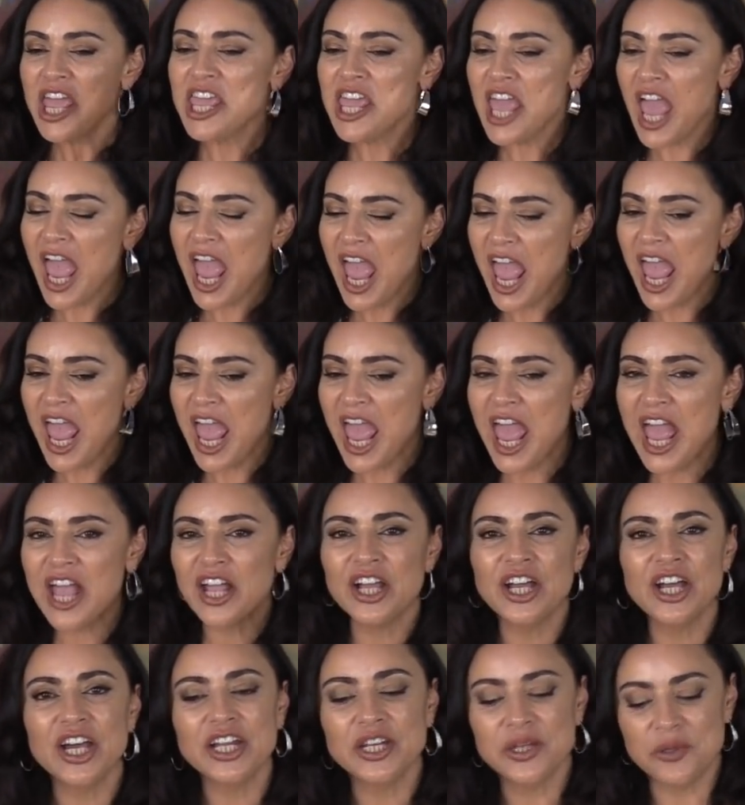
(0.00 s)

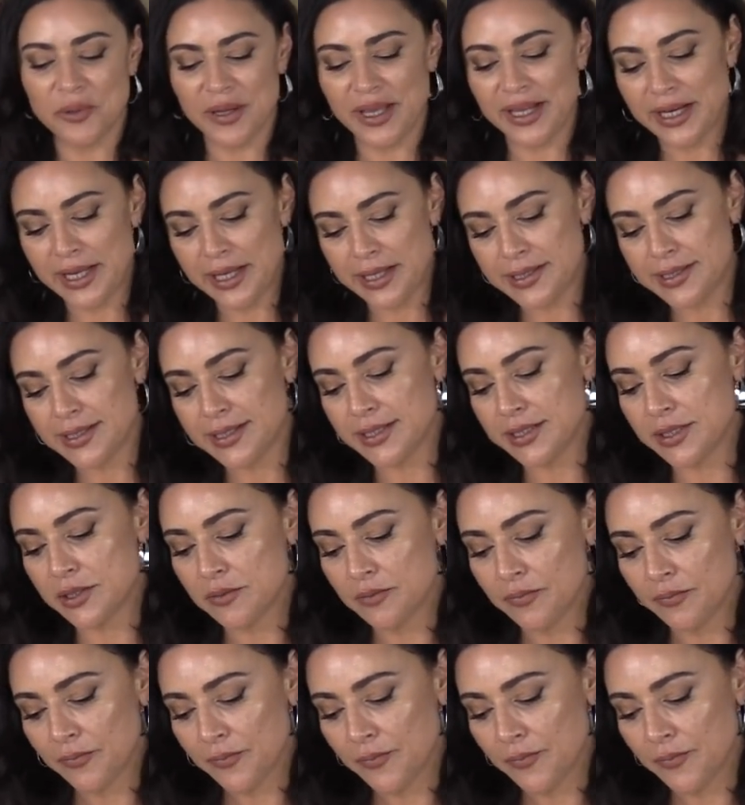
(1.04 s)
yay, good riddance.